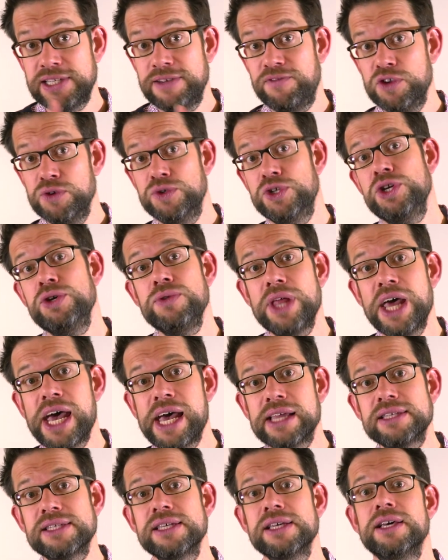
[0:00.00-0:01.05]
if you do
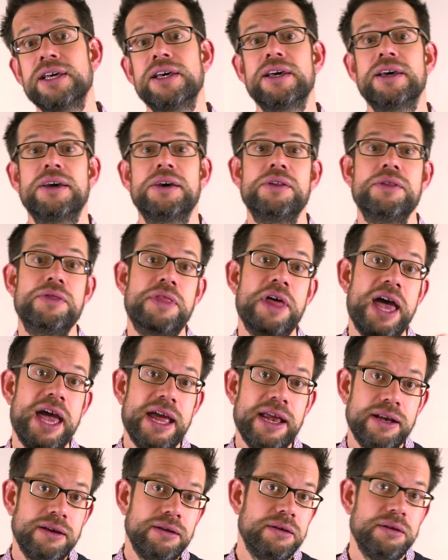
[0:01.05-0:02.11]
that,
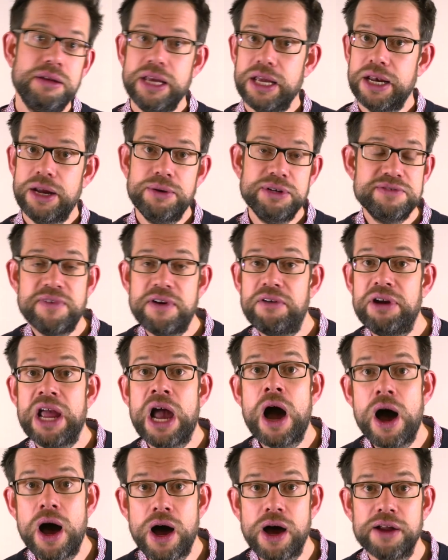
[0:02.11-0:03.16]
then, it's very
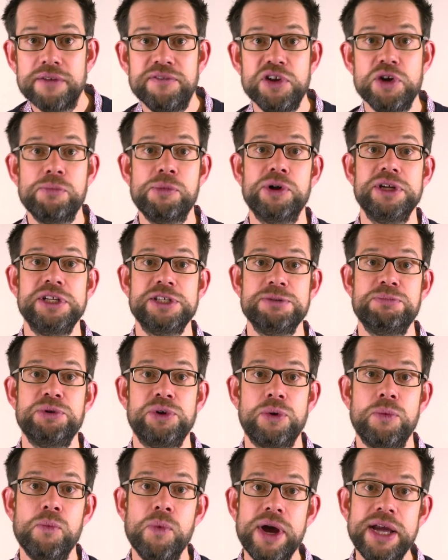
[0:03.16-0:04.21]
hard for your body to put
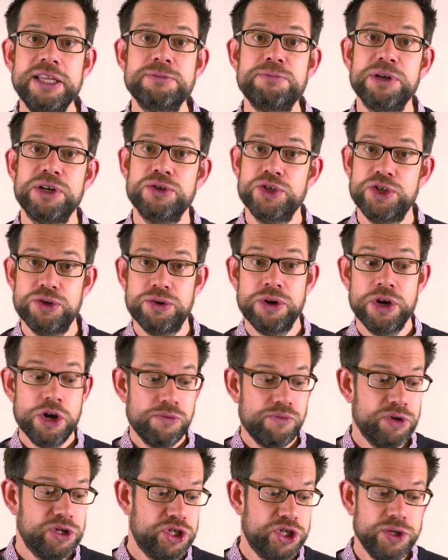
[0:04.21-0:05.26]
on weight because you're
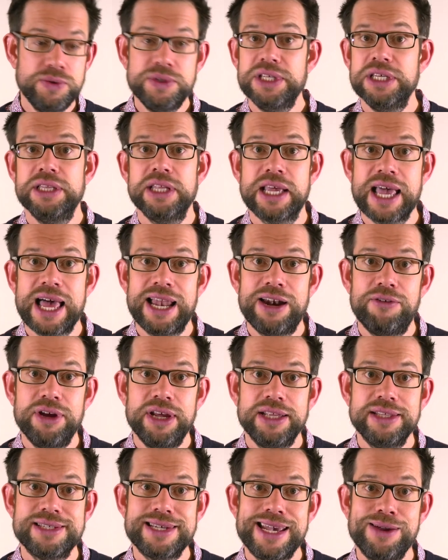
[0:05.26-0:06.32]
reducing the calorie
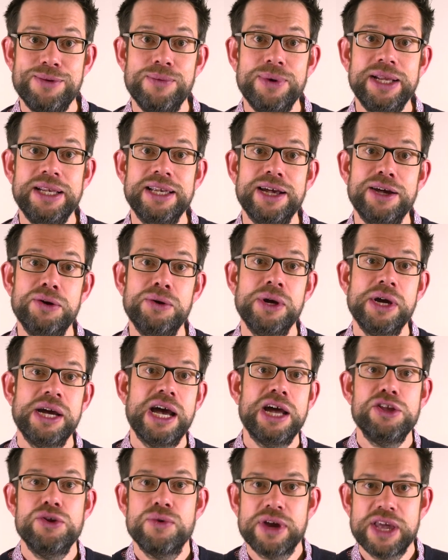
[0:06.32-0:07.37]
intake window
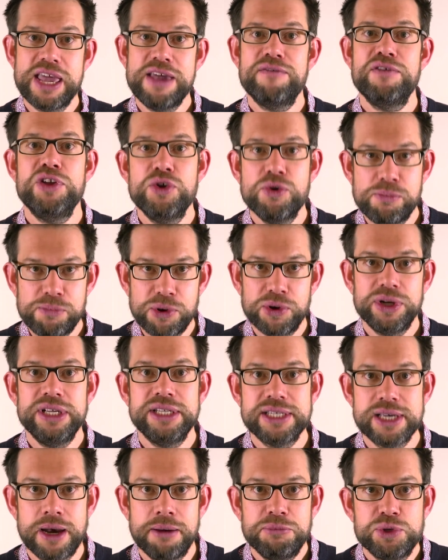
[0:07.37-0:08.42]
and you're giving your body
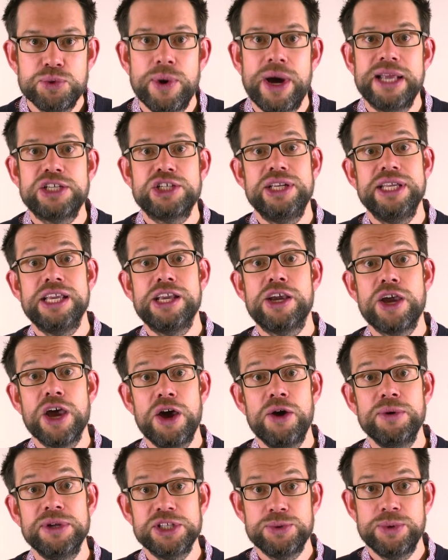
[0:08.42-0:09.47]
time to actually
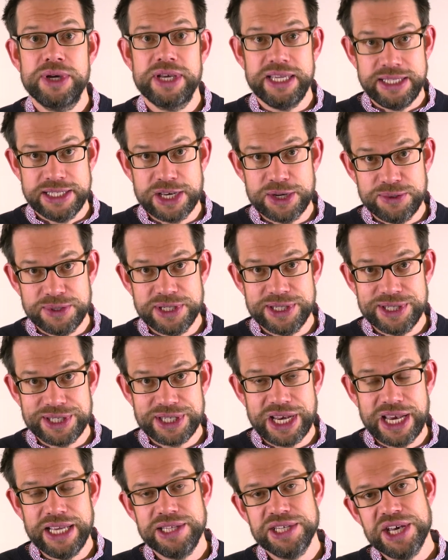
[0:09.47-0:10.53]
go into a ketosis
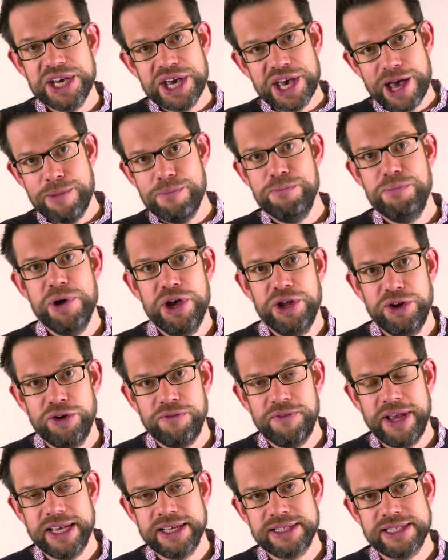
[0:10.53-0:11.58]
state and burn off
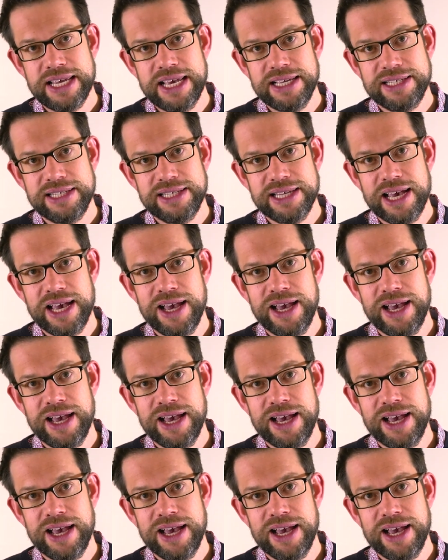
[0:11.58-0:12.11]
excess